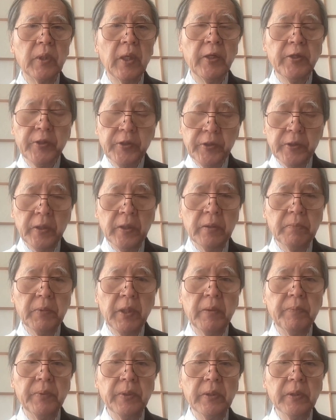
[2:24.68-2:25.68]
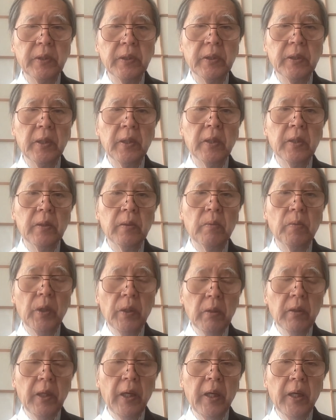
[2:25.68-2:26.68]
answer maybe,
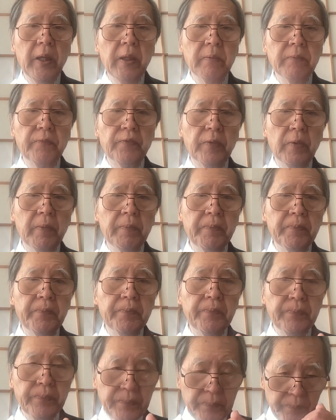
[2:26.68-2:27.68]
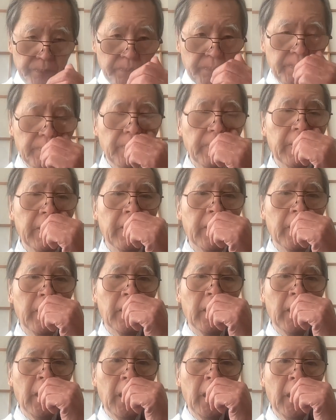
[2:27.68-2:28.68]
well, I am from
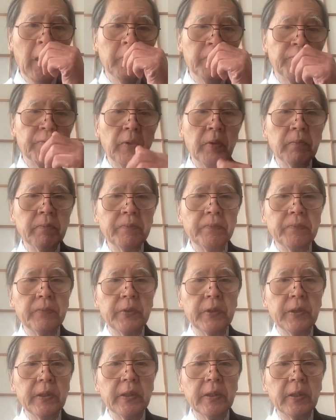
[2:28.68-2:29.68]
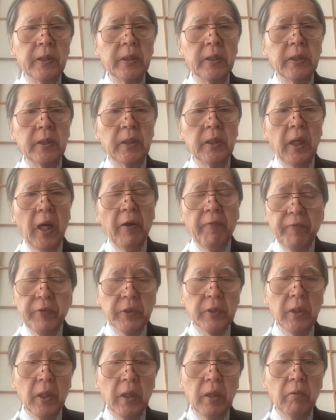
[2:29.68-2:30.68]
the
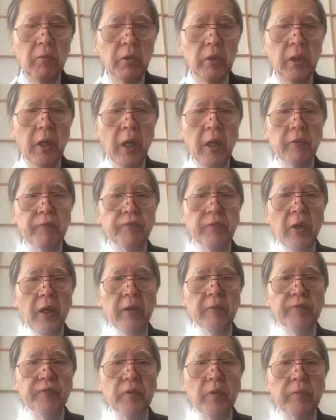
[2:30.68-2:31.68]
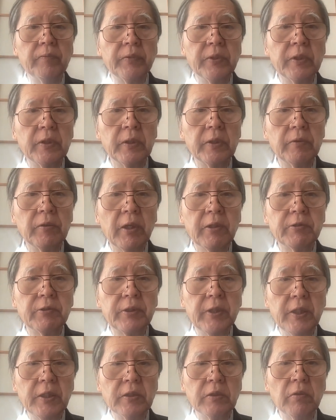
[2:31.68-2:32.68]
Africa, or I'm from the United
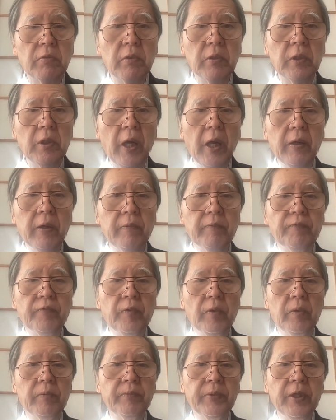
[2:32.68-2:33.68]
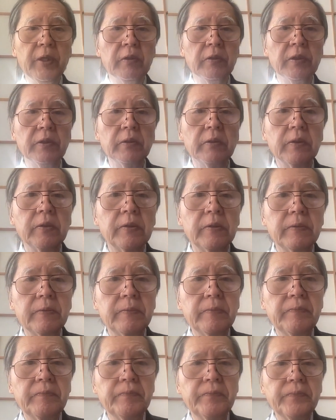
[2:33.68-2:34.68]
States, or I am from England.
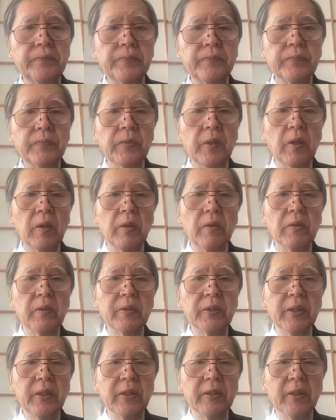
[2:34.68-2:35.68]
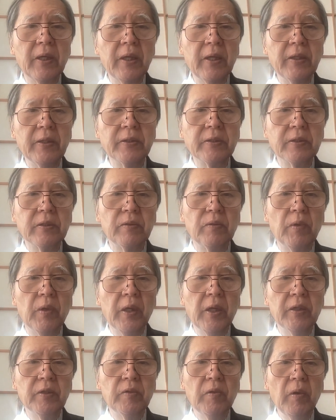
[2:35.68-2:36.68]
Okay, nice.
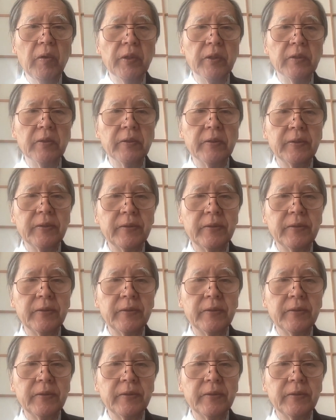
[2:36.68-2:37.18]
Where are you going?